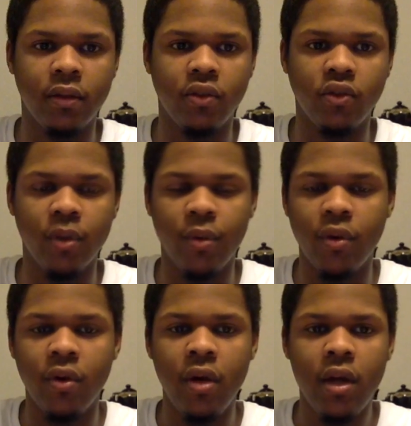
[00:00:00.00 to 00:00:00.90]

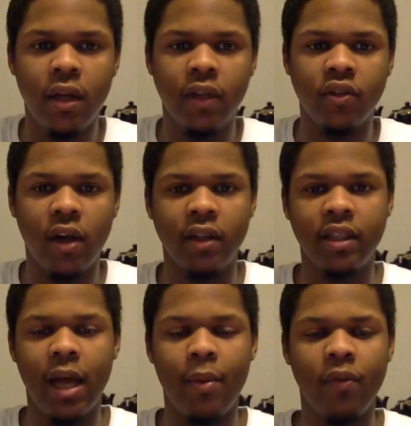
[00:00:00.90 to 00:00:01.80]
dribble. They're trying to
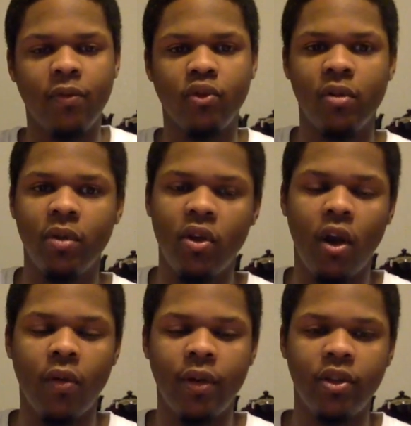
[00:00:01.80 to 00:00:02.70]
stop him from dribbling all
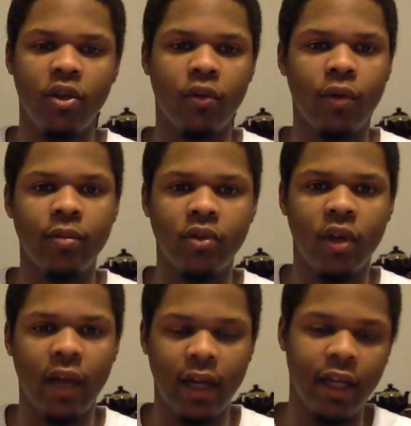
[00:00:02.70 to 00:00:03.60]
the way to the rim, so they
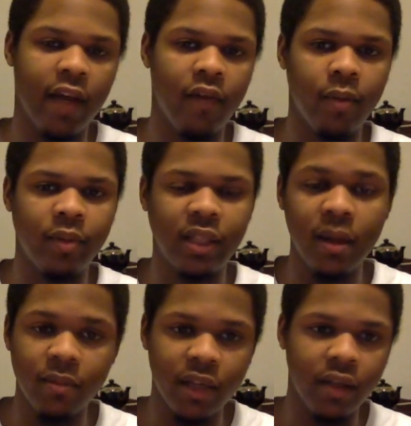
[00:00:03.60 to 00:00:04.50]
got to give up
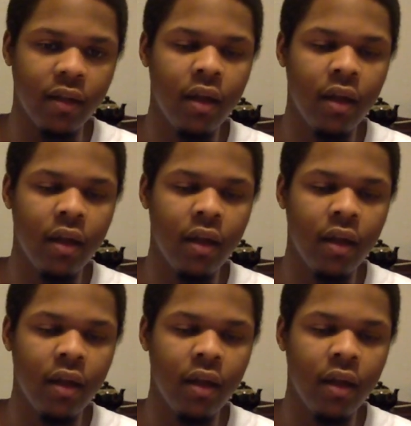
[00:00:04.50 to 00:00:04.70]
something.